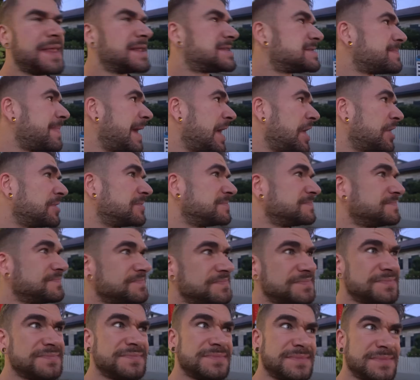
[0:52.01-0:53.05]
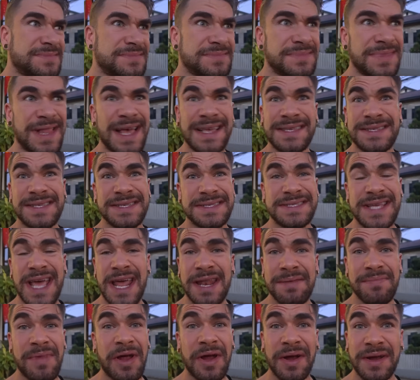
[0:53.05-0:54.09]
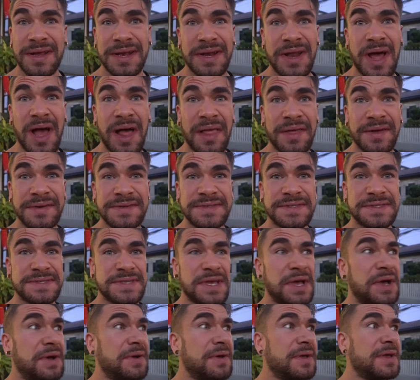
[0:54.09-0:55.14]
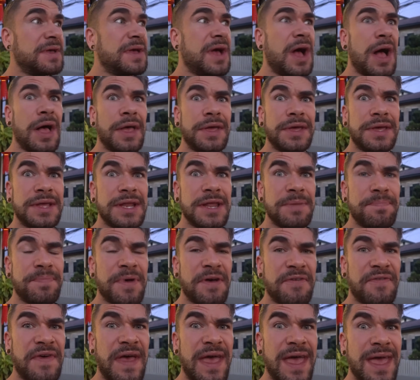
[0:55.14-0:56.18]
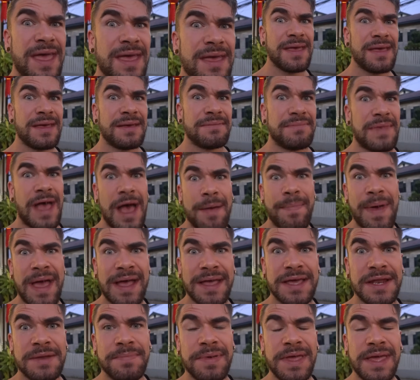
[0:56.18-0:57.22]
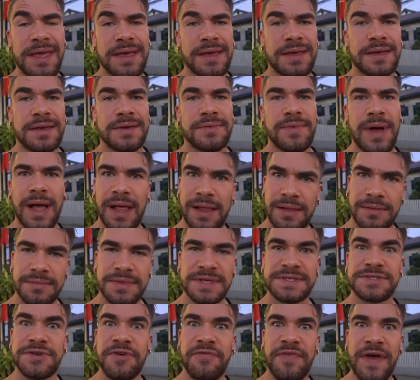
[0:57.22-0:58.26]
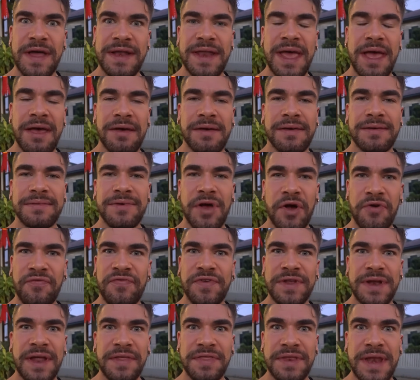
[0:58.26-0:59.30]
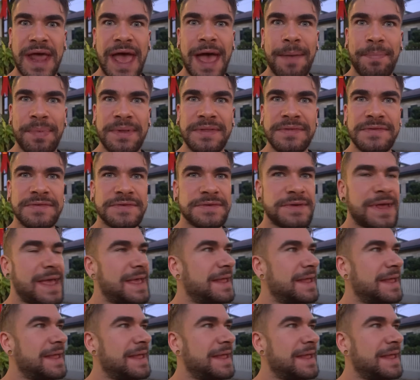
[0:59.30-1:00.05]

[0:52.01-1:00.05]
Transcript: That's about less than 10 American dollars. So all you can eat buffet, how bad can it be? Well, let's go find out. Hopefully nothing happens.